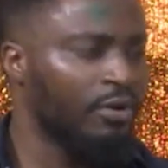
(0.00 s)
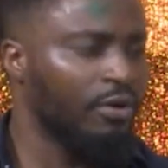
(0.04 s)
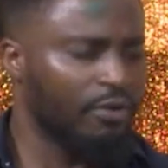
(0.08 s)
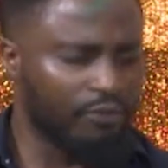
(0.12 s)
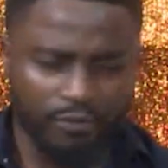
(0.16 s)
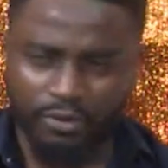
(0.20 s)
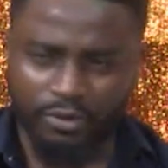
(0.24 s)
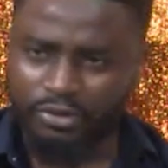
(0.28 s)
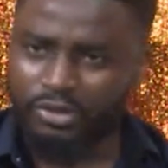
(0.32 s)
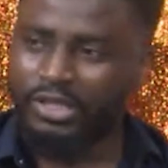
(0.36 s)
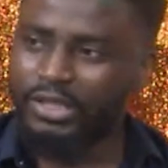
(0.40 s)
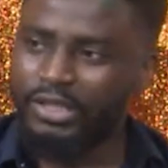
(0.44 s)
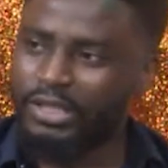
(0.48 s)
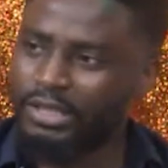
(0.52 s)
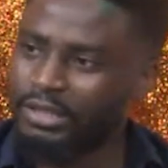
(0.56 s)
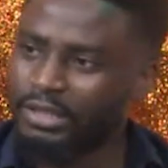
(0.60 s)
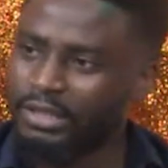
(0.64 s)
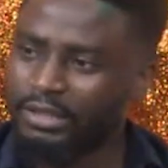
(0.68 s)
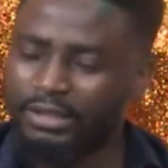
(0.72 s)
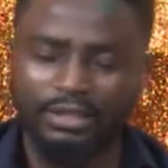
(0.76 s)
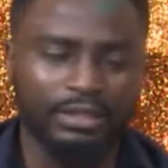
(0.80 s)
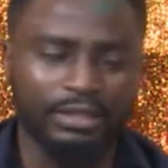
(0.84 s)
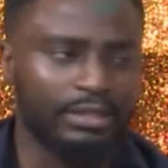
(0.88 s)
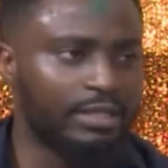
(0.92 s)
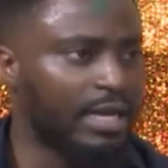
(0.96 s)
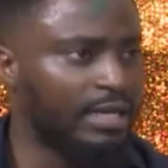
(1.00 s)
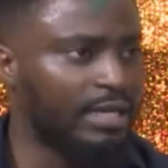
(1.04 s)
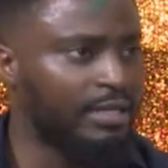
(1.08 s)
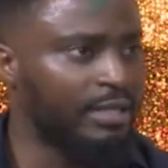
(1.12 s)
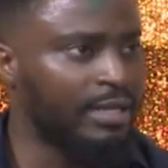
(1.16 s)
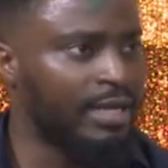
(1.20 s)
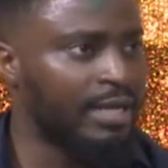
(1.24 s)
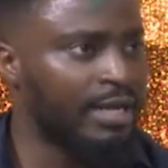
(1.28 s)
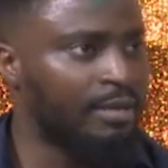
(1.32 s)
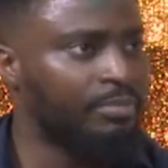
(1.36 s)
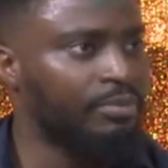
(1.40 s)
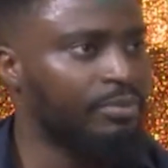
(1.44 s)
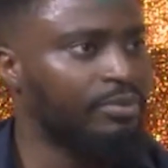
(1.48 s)
Unfortunately, that
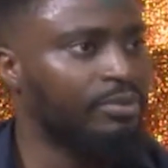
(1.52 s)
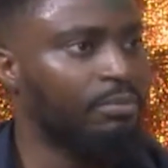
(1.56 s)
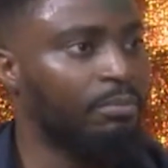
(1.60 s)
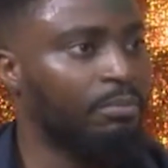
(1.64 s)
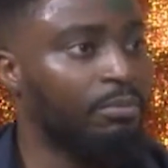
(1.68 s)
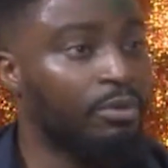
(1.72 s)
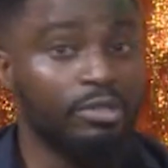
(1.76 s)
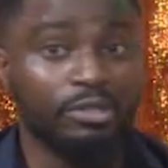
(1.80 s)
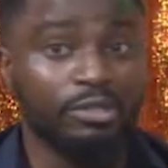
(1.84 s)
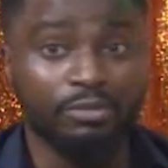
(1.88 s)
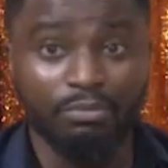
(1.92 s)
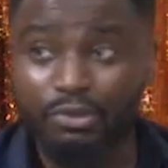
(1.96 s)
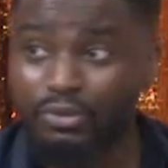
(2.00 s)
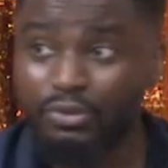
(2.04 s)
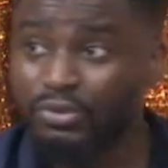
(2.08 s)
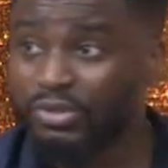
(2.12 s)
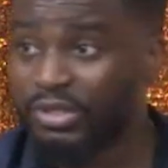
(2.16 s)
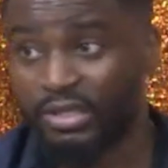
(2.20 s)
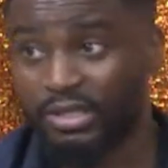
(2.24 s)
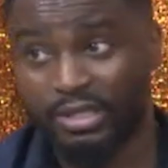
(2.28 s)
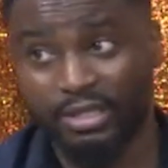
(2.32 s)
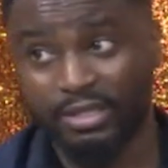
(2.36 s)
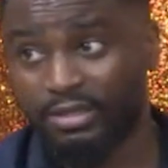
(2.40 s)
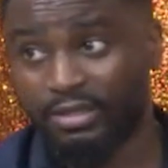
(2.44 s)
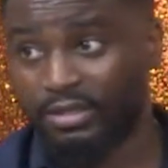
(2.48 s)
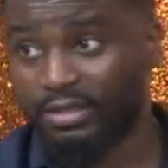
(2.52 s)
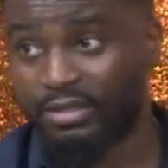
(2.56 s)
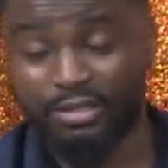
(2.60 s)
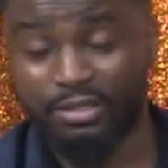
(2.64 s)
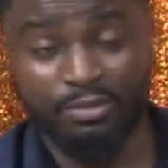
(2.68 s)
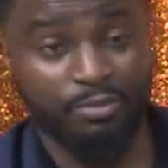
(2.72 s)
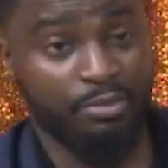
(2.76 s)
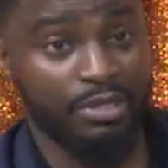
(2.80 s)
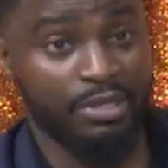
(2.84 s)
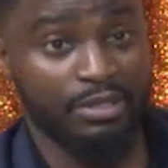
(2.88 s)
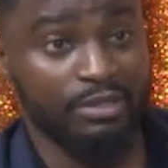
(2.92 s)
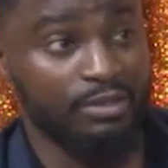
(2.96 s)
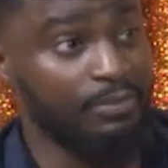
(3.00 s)
didn't happen, but music
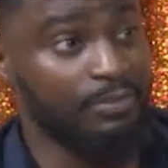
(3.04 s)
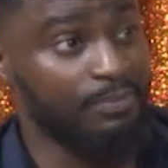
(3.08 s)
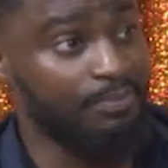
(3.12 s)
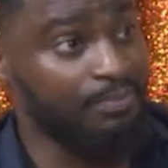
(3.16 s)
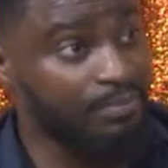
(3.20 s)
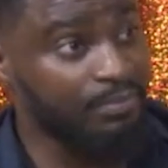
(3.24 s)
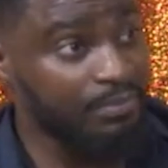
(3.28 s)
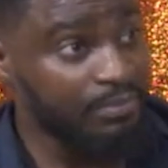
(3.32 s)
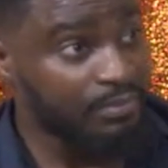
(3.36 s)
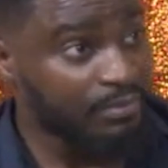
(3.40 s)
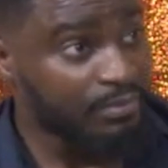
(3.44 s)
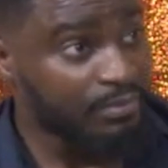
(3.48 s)
has been,